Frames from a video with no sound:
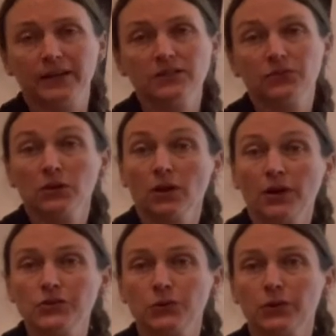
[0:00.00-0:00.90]
for
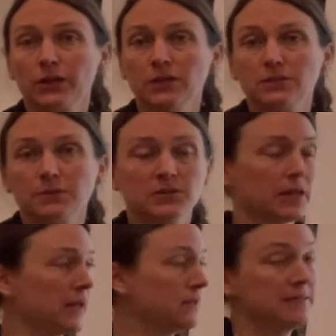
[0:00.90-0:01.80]
larger organisms like
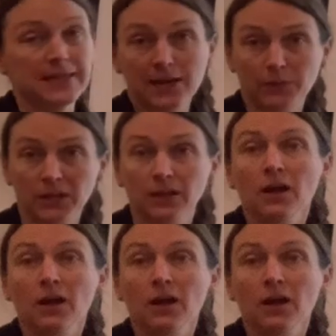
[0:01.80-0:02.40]
salmon